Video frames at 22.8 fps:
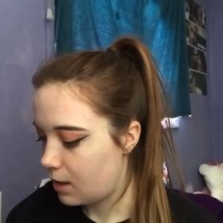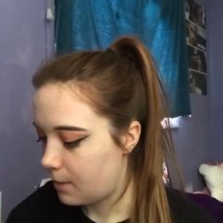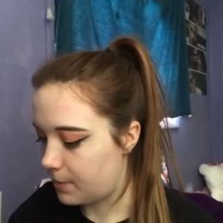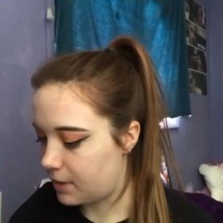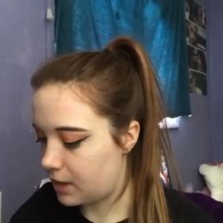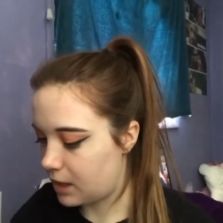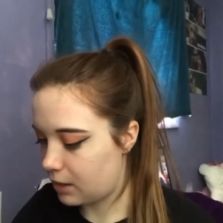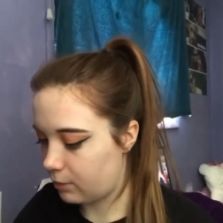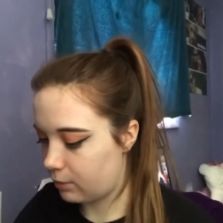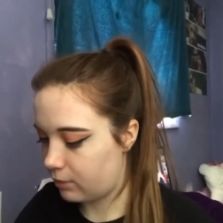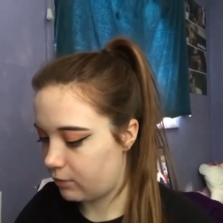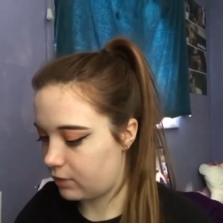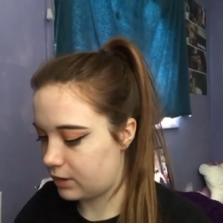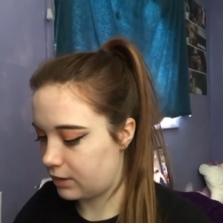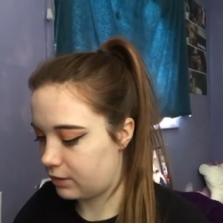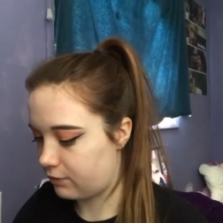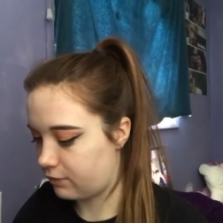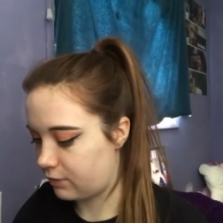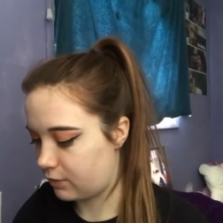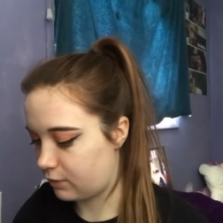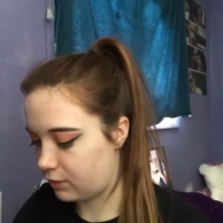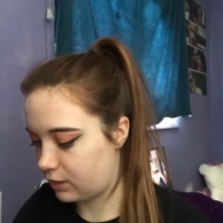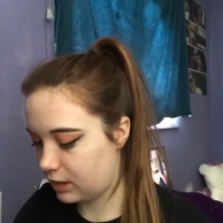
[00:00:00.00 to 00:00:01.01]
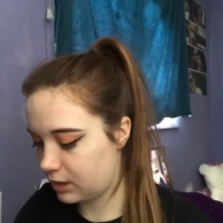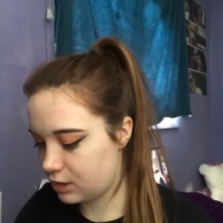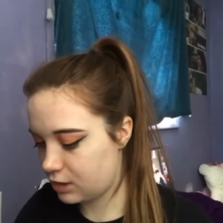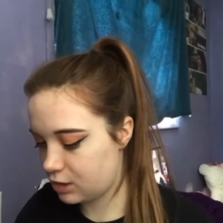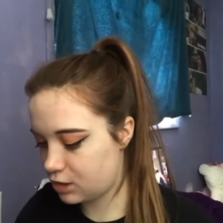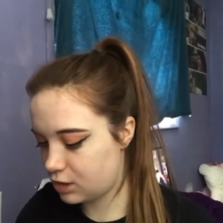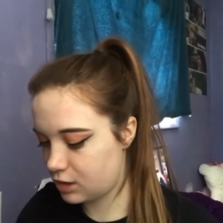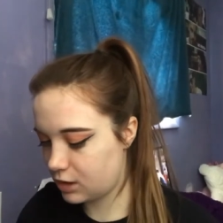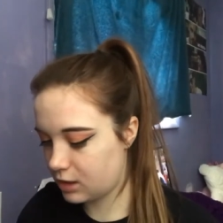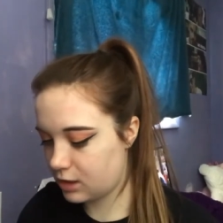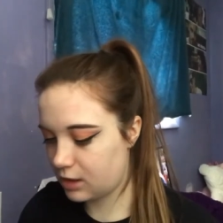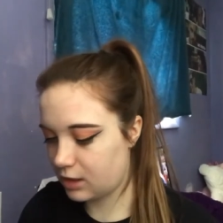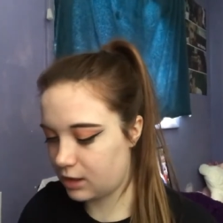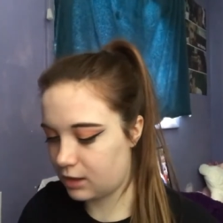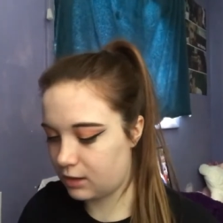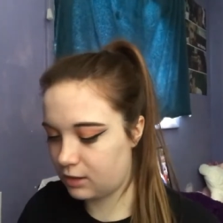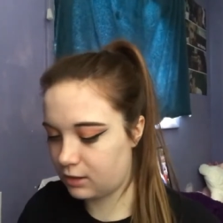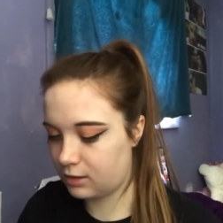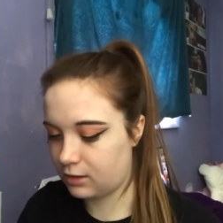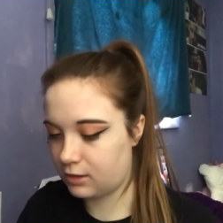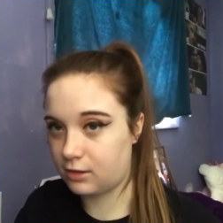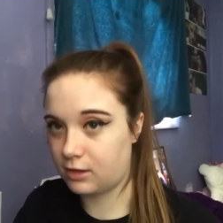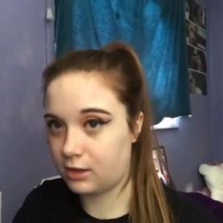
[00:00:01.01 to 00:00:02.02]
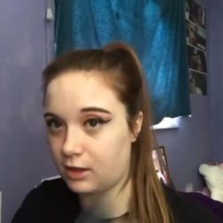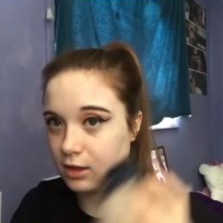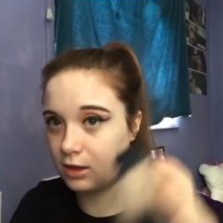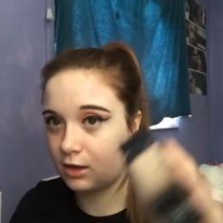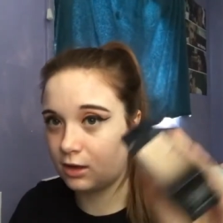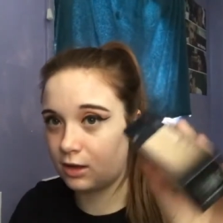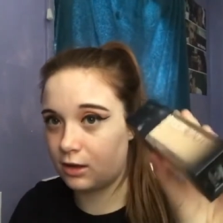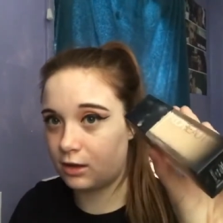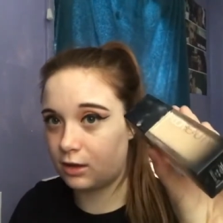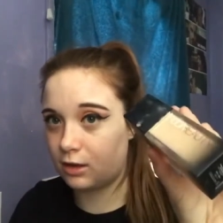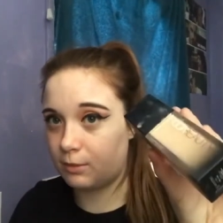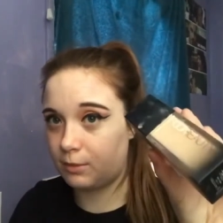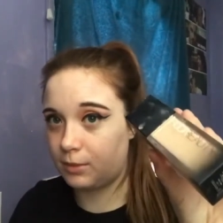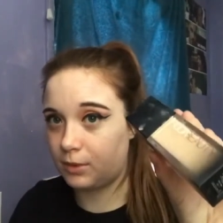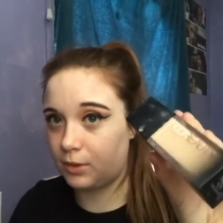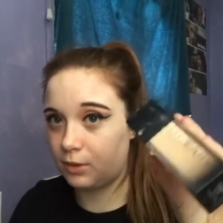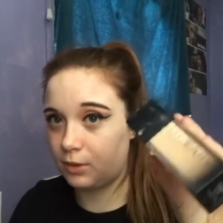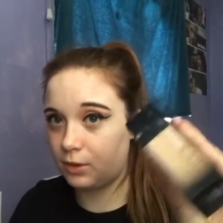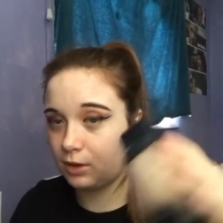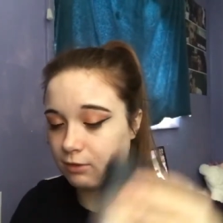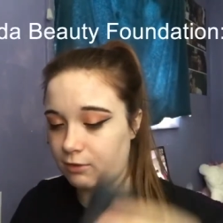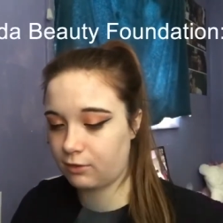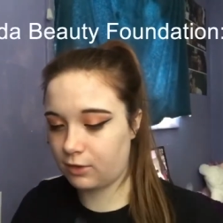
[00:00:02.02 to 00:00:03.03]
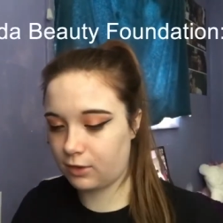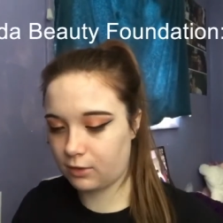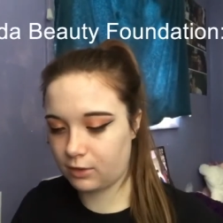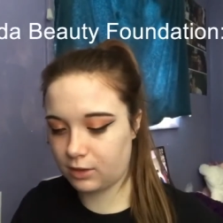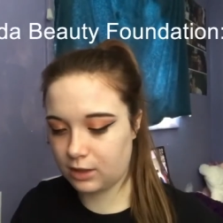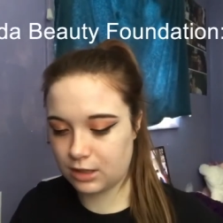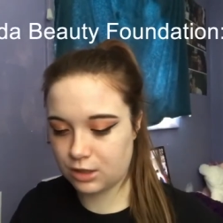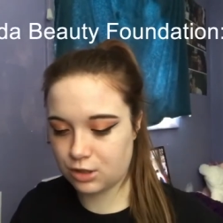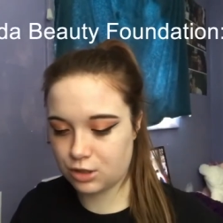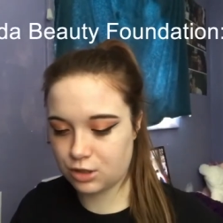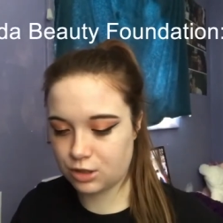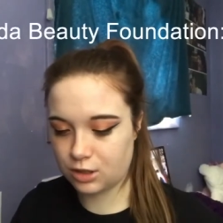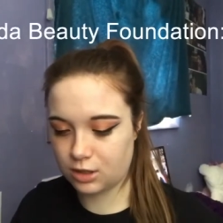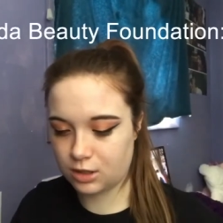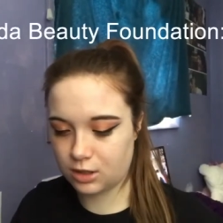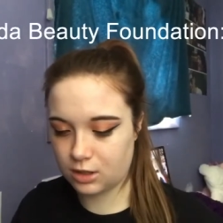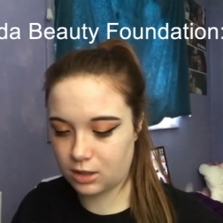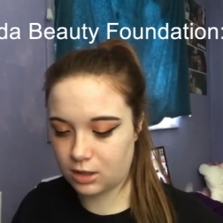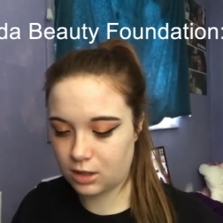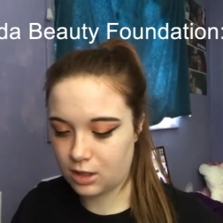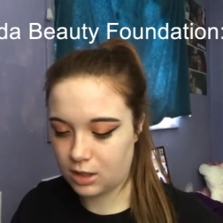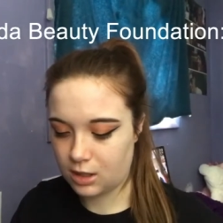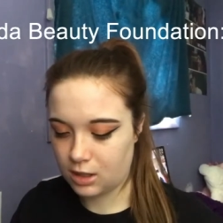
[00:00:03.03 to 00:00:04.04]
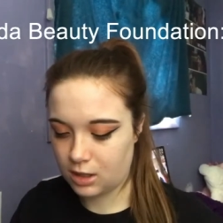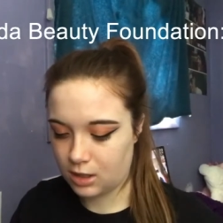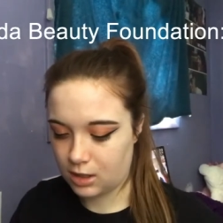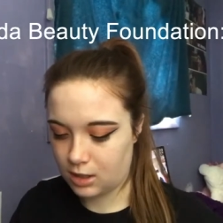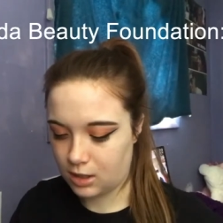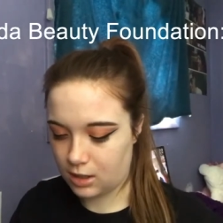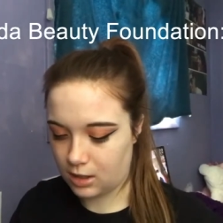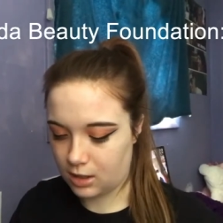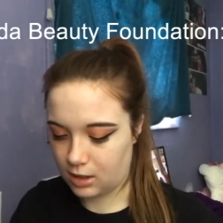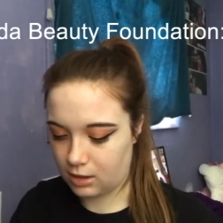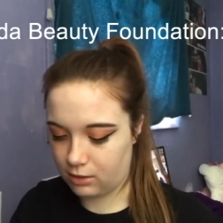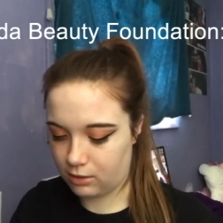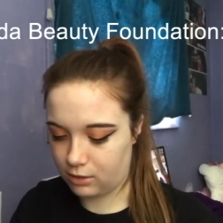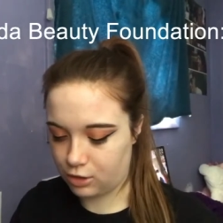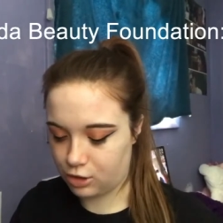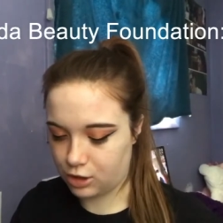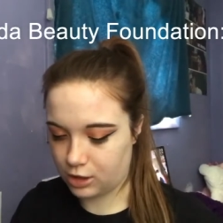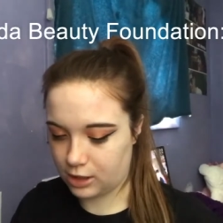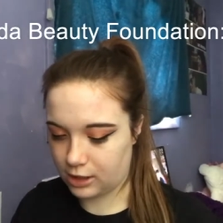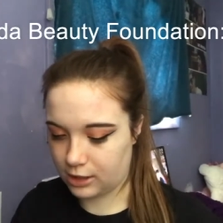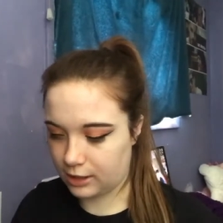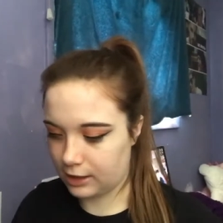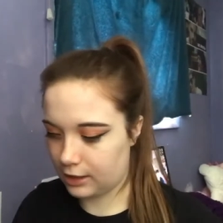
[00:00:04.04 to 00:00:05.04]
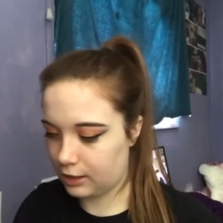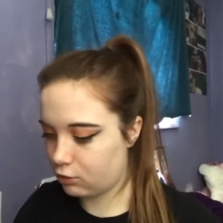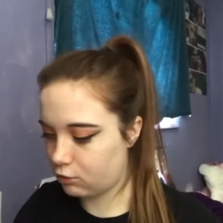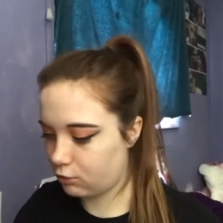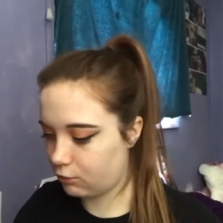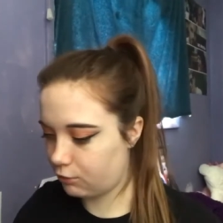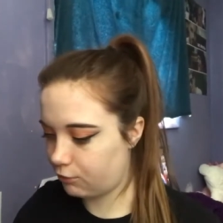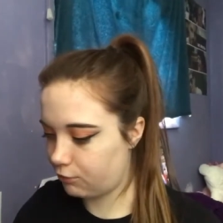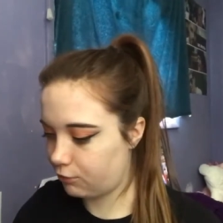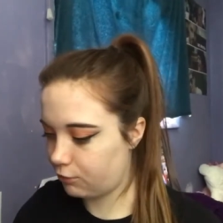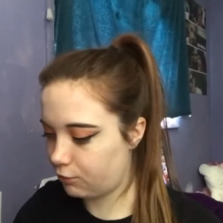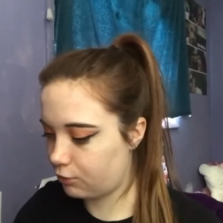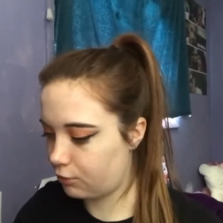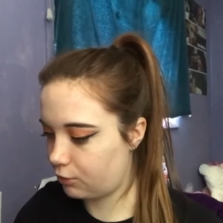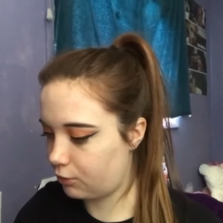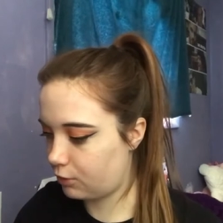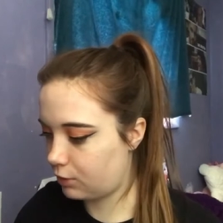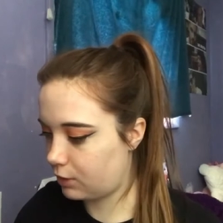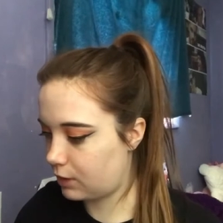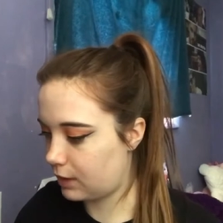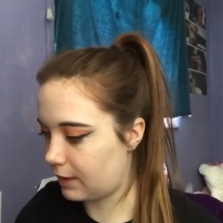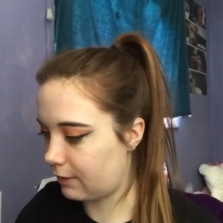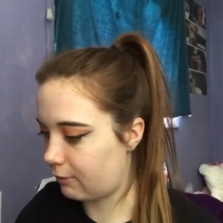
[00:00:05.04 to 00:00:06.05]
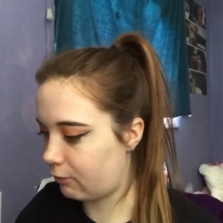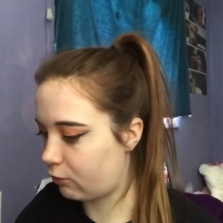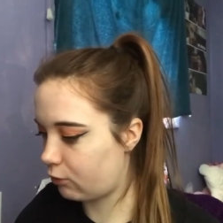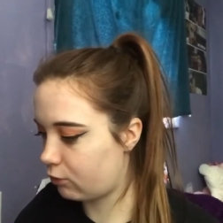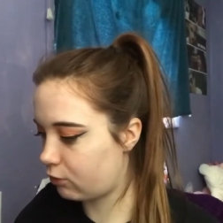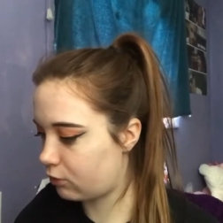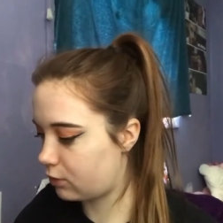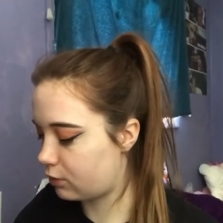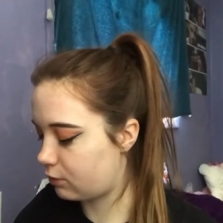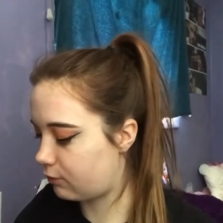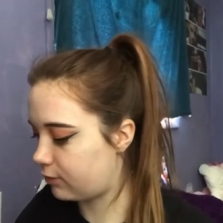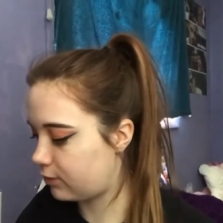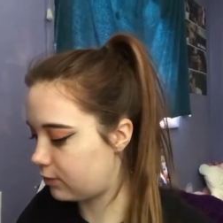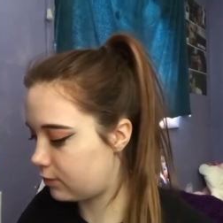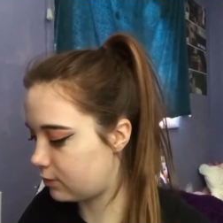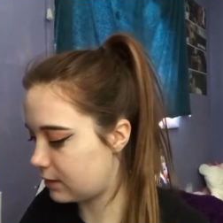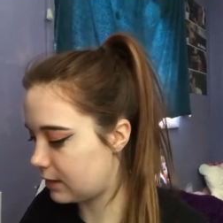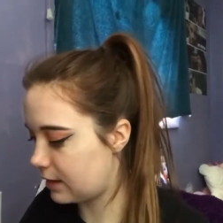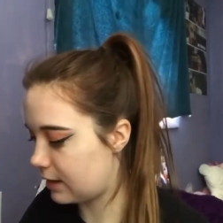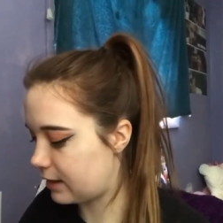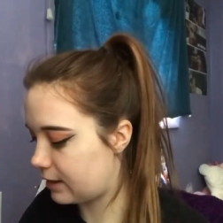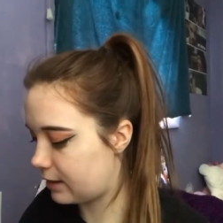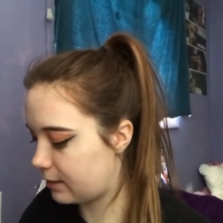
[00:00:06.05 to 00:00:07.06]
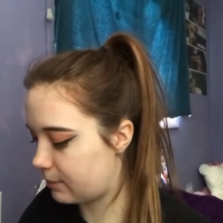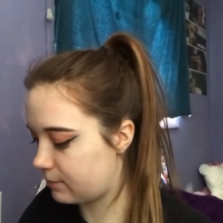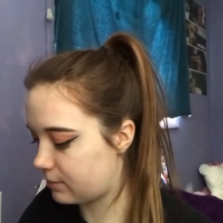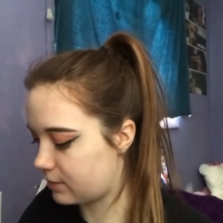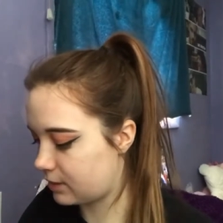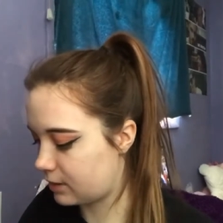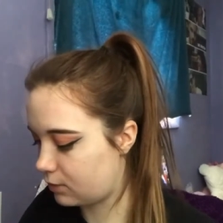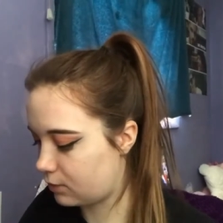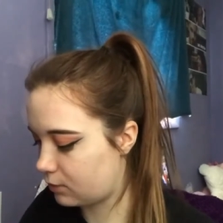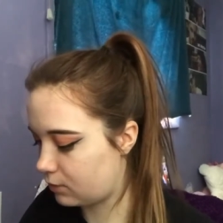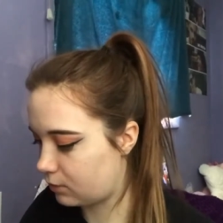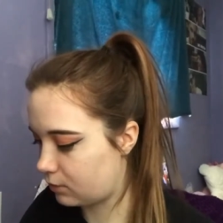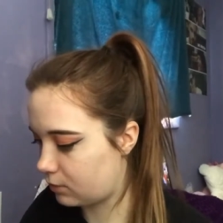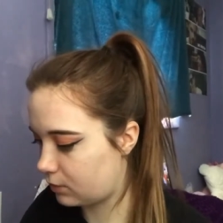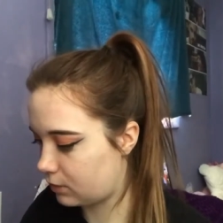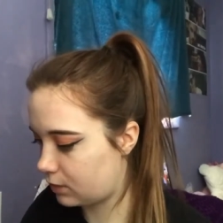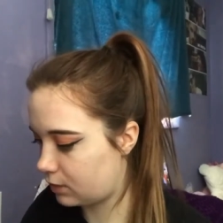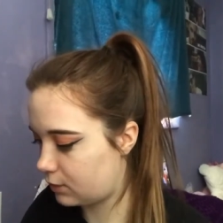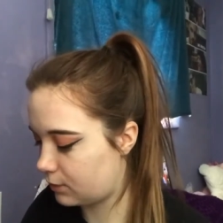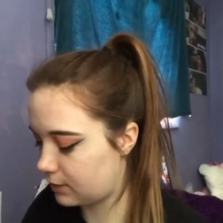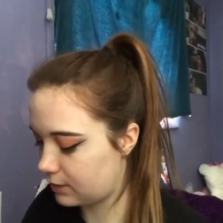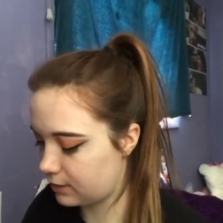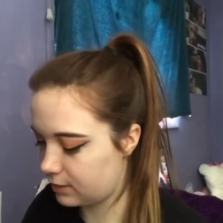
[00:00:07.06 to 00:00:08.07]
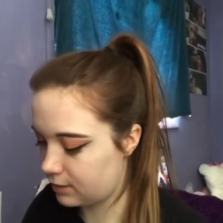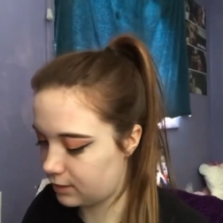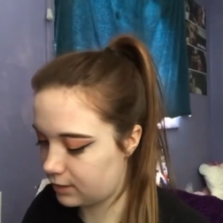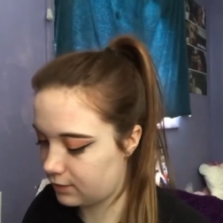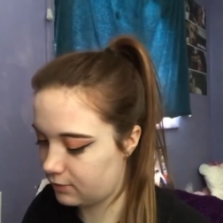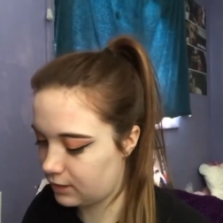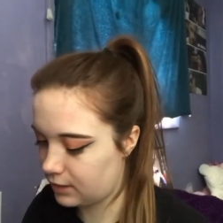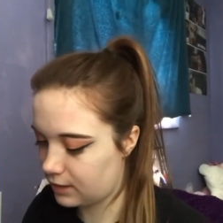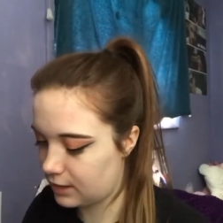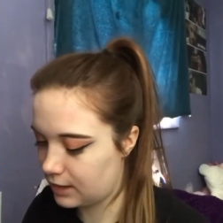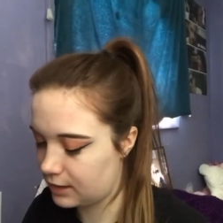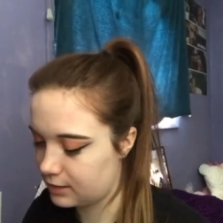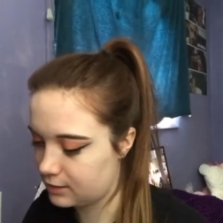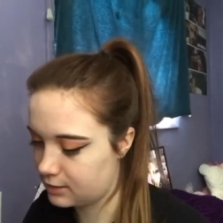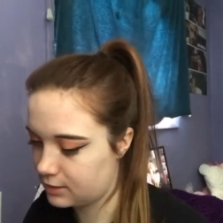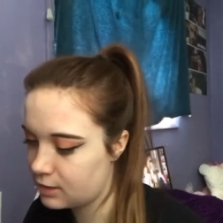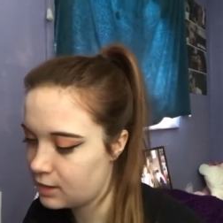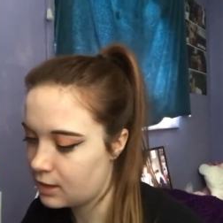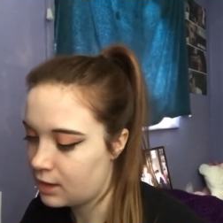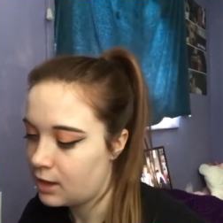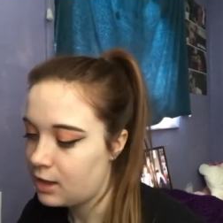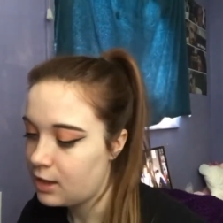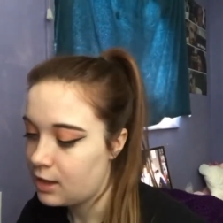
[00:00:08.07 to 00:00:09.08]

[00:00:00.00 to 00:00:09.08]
But now I'm moving on to foundation. And this is the Huda Beauty Foundation and the shade Angel Food. I've used it a few times. I don't really know what I think of it yet.